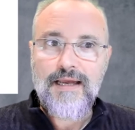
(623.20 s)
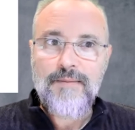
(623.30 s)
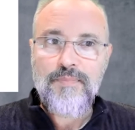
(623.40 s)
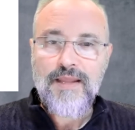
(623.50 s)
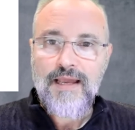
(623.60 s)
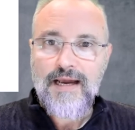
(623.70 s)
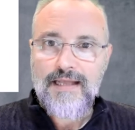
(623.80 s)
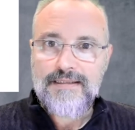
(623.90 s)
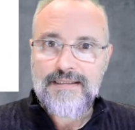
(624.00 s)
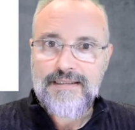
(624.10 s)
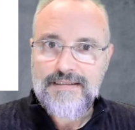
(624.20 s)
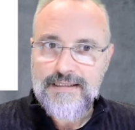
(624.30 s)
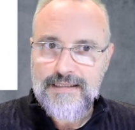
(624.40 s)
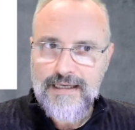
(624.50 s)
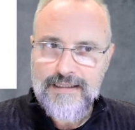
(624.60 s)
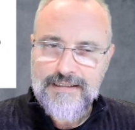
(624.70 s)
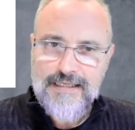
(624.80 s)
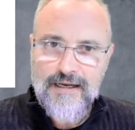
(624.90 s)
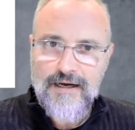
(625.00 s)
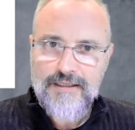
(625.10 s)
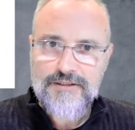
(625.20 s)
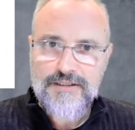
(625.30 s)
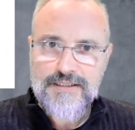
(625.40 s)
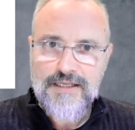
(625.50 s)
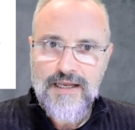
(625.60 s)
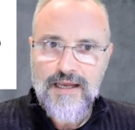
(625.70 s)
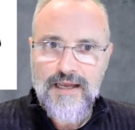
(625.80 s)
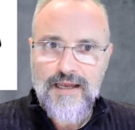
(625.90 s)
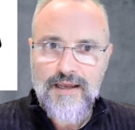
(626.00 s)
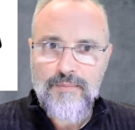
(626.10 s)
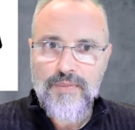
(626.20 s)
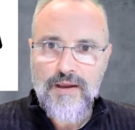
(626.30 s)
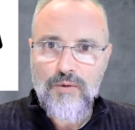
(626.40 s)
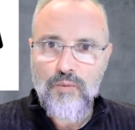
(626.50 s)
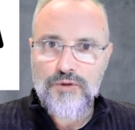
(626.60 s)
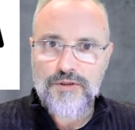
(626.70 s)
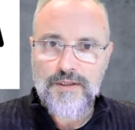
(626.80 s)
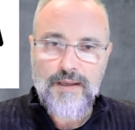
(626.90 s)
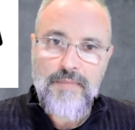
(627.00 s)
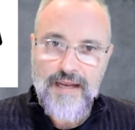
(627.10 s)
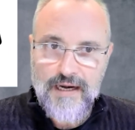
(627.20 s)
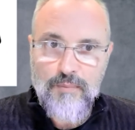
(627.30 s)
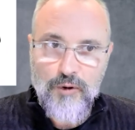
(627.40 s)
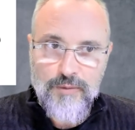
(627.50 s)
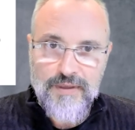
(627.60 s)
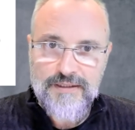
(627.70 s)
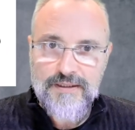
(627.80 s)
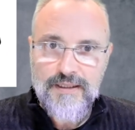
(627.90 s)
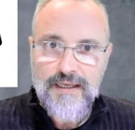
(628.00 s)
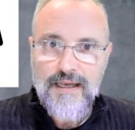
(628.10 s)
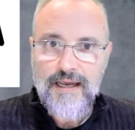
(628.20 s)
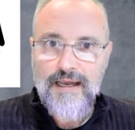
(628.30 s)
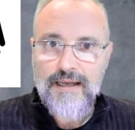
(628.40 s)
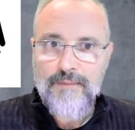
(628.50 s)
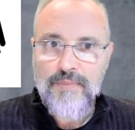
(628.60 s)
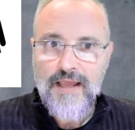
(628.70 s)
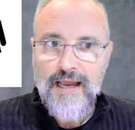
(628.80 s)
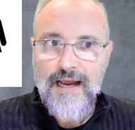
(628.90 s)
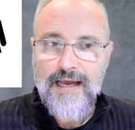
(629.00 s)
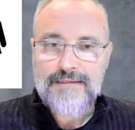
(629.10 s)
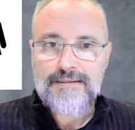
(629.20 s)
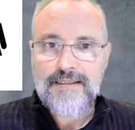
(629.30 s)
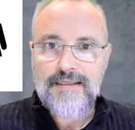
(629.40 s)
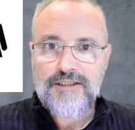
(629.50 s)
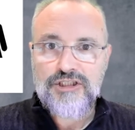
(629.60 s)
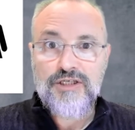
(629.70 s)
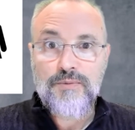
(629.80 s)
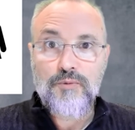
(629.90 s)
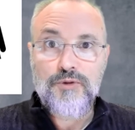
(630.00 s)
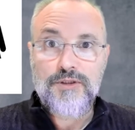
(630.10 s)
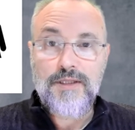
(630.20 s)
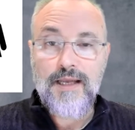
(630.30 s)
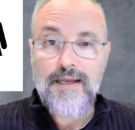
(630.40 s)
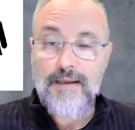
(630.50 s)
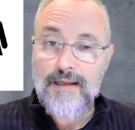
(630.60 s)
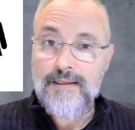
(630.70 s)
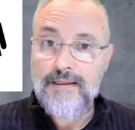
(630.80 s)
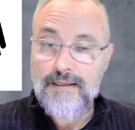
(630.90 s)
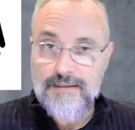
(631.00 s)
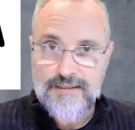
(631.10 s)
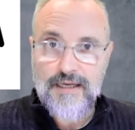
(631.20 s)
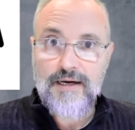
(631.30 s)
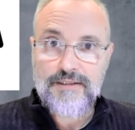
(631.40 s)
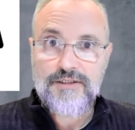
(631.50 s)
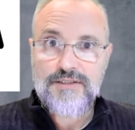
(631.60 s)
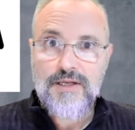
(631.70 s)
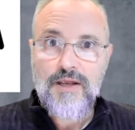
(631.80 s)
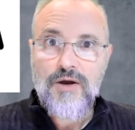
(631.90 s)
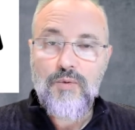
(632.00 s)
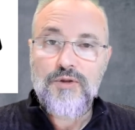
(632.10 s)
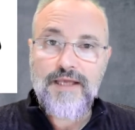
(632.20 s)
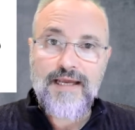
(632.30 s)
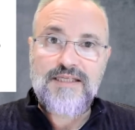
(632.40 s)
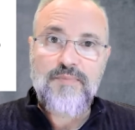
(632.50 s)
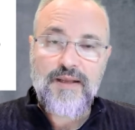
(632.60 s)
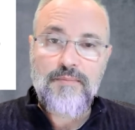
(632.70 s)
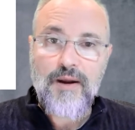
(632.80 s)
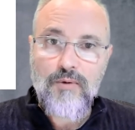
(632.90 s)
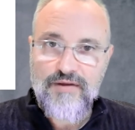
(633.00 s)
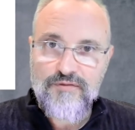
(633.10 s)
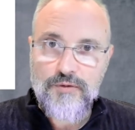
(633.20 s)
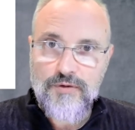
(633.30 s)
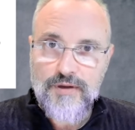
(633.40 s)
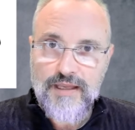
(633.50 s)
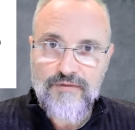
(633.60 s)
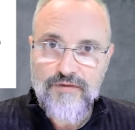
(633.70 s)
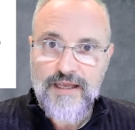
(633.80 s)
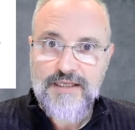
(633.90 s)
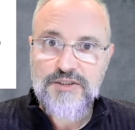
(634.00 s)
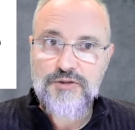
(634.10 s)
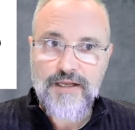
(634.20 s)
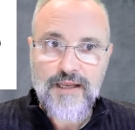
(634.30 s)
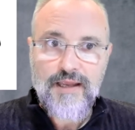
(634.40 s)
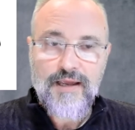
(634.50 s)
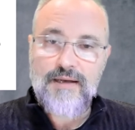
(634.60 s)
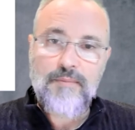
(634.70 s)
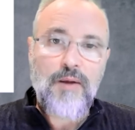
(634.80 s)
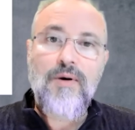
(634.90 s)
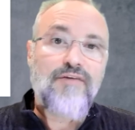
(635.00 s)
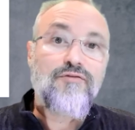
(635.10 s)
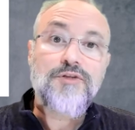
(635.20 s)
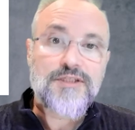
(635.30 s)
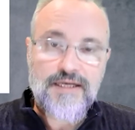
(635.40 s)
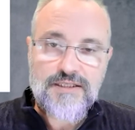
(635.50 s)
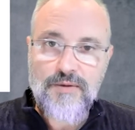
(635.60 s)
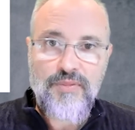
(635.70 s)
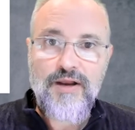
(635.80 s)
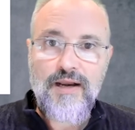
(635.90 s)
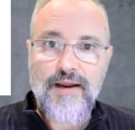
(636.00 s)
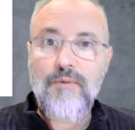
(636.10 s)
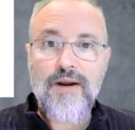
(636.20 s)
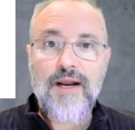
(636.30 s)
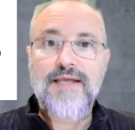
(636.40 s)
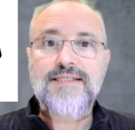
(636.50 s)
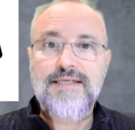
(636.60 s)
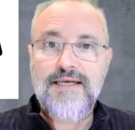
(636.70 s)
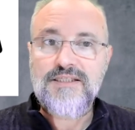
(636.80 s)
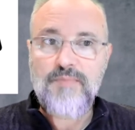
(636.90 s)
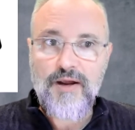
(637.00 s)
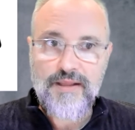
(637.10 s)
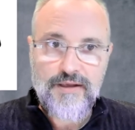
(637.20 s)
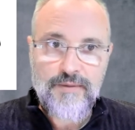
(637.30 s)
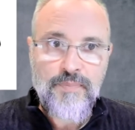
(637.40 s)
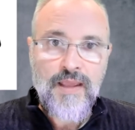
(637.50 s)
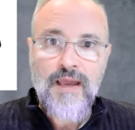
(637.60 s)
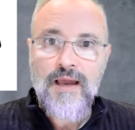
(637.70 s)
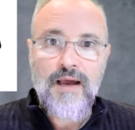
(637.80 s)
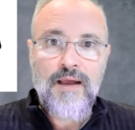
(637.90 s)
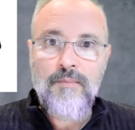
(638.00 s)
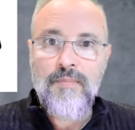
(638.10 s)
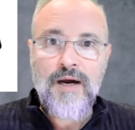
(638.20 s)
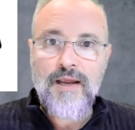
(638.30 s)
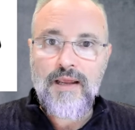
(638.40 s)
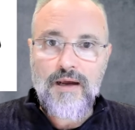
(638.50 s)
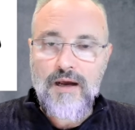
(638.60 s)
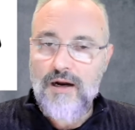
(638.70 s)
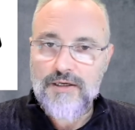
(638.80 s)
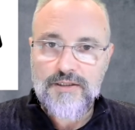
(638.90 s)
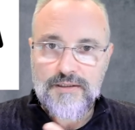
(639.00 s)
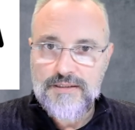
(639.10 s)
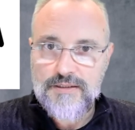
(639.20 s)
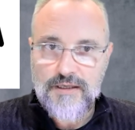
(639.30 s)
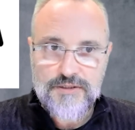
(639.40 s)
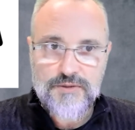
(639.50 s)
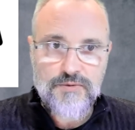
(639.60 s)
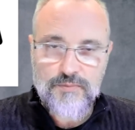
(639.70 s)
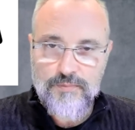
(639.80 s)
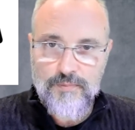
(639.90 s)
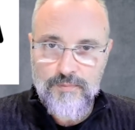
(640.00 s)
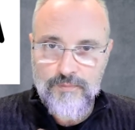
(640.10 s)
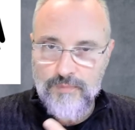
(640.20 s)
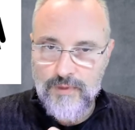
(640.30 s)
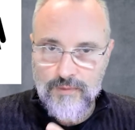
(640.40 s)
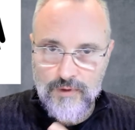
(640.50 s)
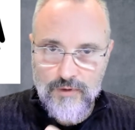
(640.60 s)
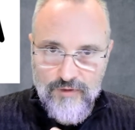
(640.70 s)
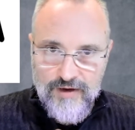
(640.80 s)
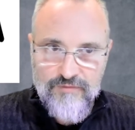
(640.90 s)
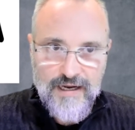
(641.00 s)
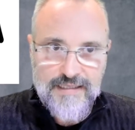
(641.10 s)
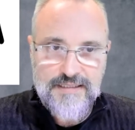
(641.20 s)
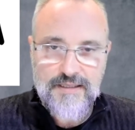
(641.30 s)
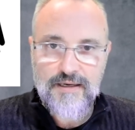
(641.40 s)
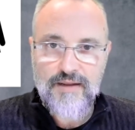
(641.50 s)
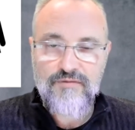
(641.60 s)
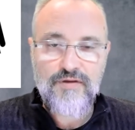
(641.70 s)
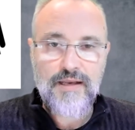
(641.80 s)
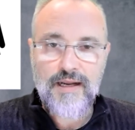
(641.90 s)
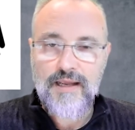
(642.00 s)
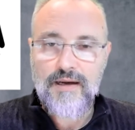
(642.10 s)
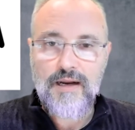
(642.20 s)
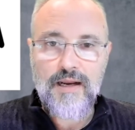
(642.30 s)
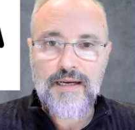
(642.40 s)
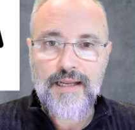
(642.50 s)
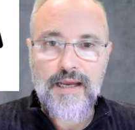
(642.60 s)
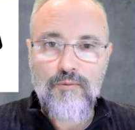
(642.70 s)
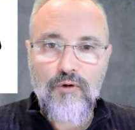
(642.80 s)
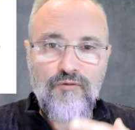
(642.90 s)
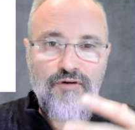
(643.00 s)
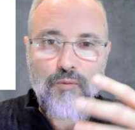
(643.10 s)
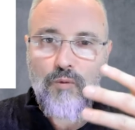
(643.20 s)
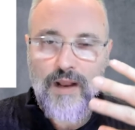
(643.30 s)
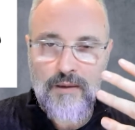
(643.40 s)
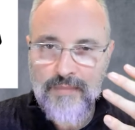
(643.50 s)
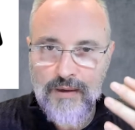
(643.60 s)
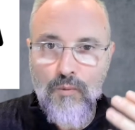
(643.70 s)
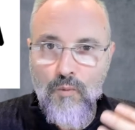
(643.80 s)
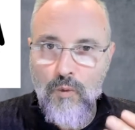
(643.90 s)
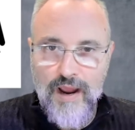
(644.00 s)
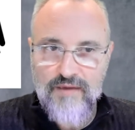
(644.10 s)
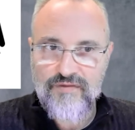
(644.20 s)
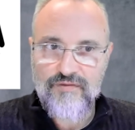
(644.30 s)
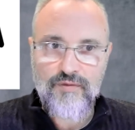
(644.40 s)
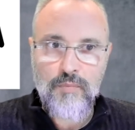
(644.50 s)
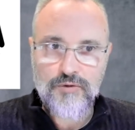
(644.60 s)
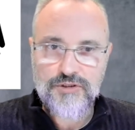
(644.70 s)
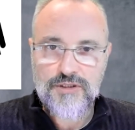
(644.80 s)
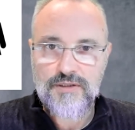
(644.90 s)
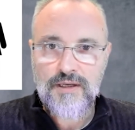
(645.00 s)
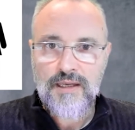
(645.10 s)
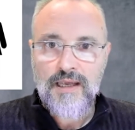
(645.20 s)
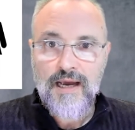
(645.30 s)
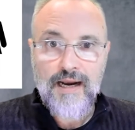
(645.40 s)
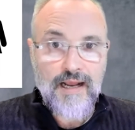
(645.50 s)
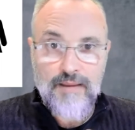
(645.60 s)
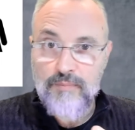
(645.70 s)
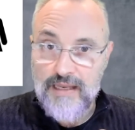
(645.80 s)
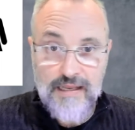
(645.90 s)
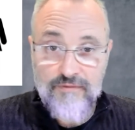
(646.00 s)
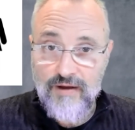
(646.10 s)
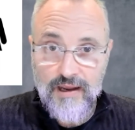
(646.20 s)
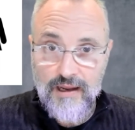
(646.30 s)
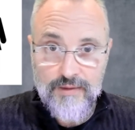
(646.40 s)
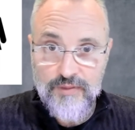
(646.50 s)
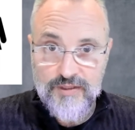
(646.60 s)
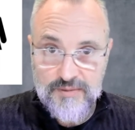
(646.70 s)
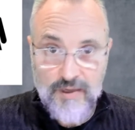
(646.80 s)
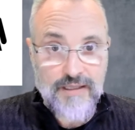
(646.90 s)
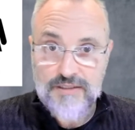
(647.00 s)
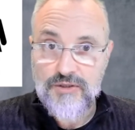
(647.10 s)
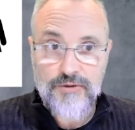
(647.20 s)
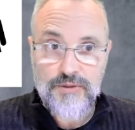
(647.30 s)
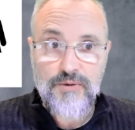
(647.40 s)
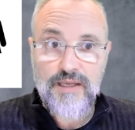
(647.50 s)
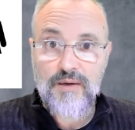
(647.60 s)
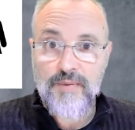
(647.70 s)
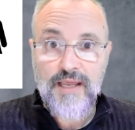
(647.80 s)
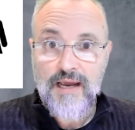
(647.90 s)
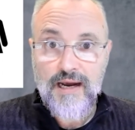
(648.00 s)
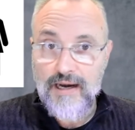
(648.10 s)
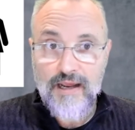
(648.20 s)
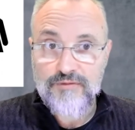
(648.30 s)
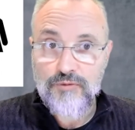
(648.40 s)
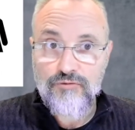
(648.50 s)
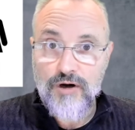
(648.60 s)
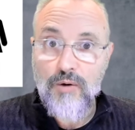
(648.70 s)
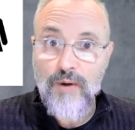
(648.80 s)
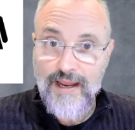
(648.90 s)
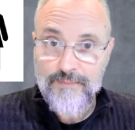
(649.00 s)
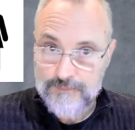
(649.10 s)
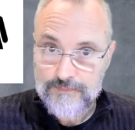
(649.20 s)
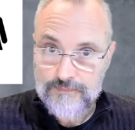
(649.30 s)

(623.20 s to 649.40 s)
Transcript: Um, and the and the psychiatrist um, would uh, make an appointment, um, and uh, she would uh, and the psychiatrist would expect my wife to give a history. And my wife would say something like, when I see a spider, uh, my heart starts to mm, go very fast and I feel like an like an overwhelming wave of emotion and I believe uh, the spider is going to kill me and I have to run away.